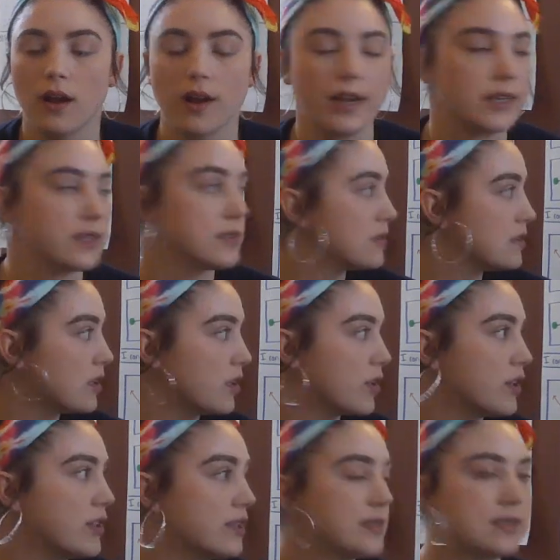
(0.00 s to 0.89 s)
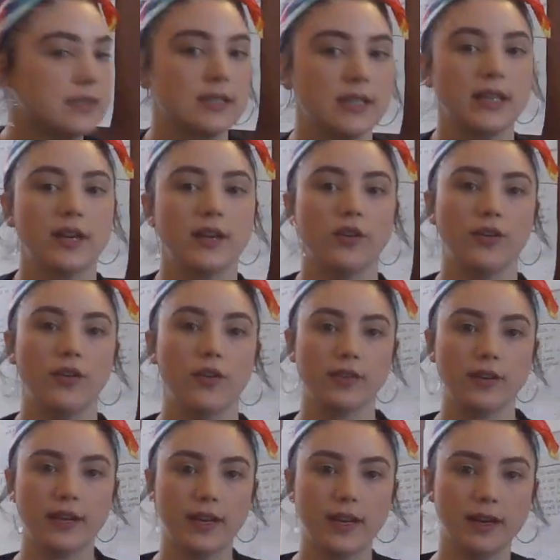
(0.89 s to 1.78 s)
All right, so you'll see
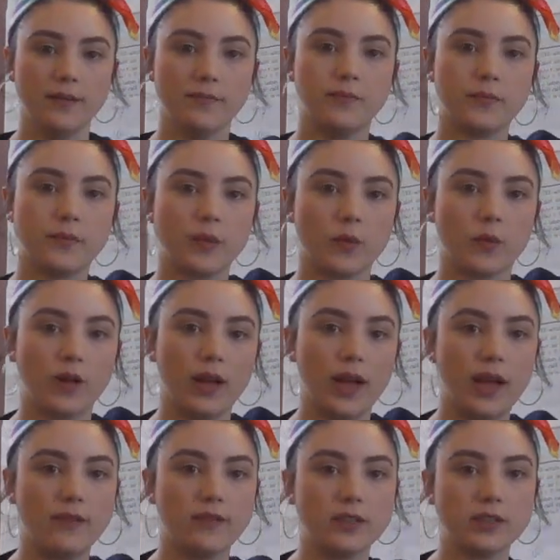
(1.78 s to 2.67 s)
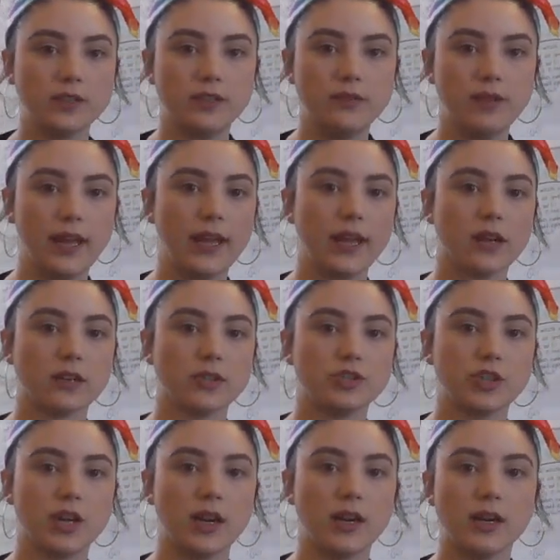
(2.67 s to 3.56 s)
over here, we'll have our new
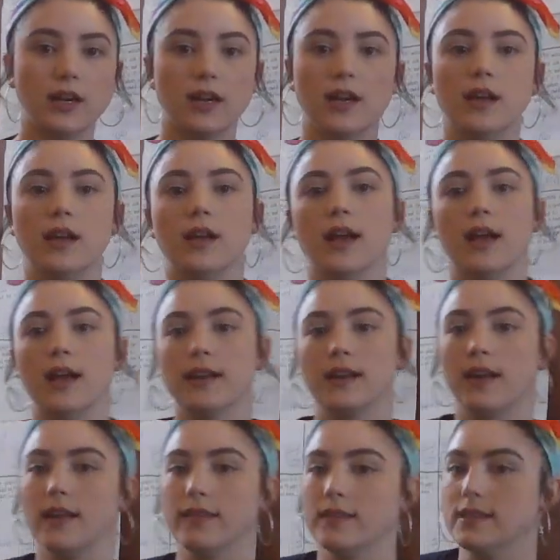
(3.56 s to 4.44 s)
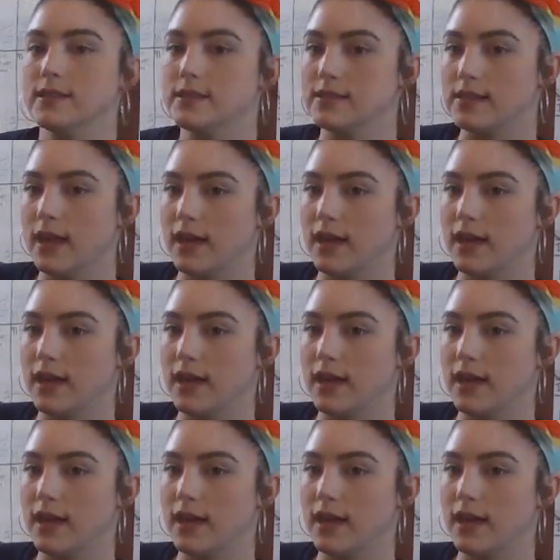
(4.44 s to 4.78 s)
anchor chart, and on this